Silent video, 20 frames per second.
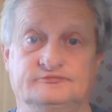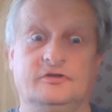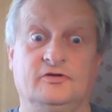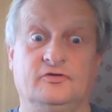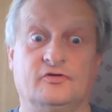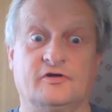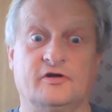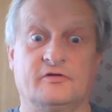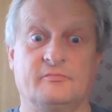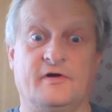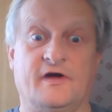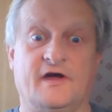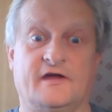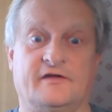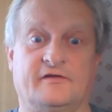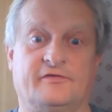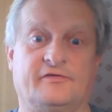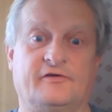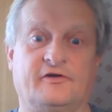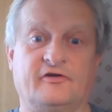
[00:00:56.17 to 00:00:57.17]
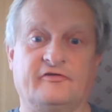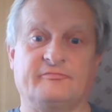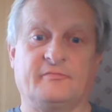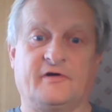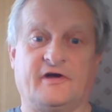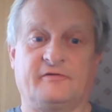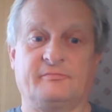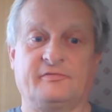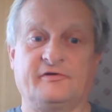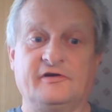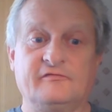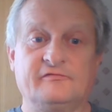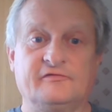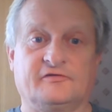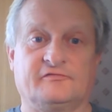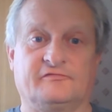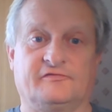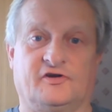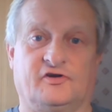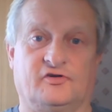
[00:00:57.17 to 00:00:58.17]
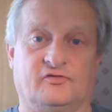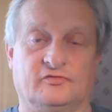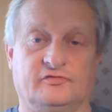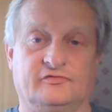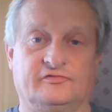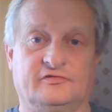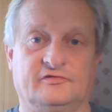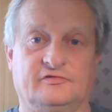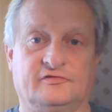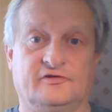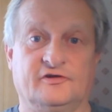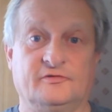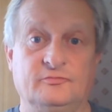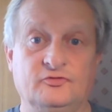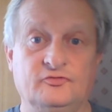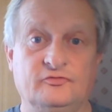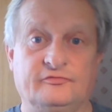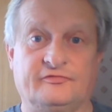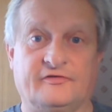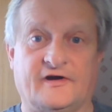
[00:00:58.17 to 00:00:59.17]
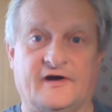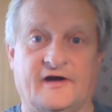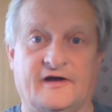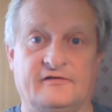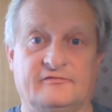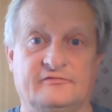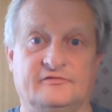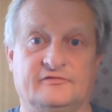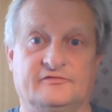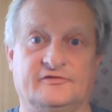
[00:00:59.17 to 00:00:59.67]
Looking back at 3 of my previous videos, 005,